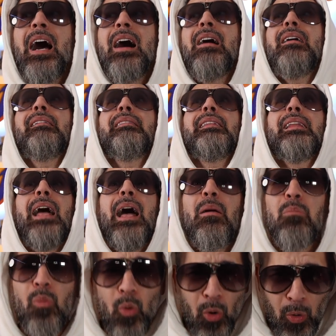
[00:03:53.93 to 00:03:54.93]
a
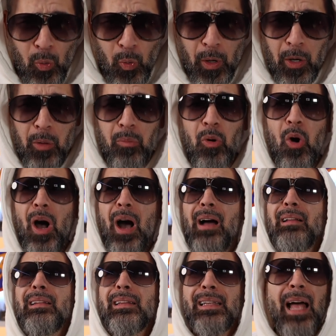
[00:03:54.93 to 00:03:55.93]
lot more wearable, a
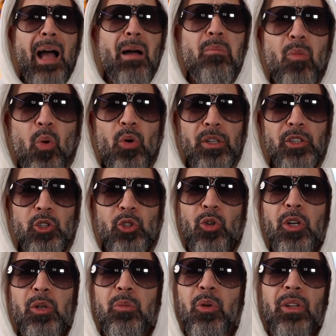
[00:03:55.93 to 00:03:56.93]
lot more
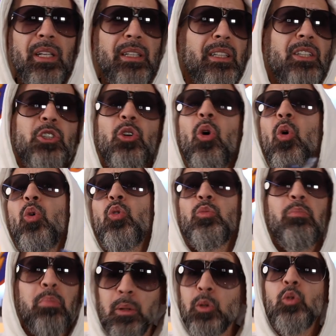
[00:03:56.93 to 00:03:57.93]
enjoyable than the
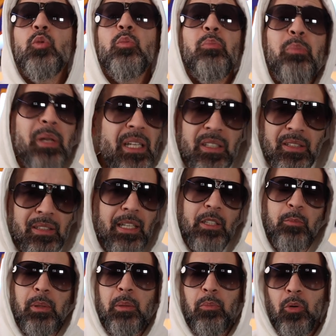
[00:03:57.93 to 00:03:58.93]
old blue beast, as
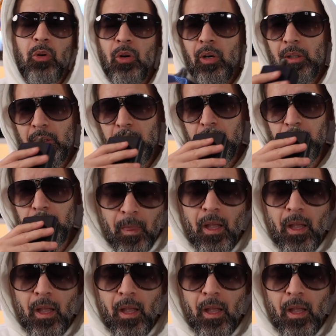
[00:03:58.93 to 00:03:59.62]
people call it.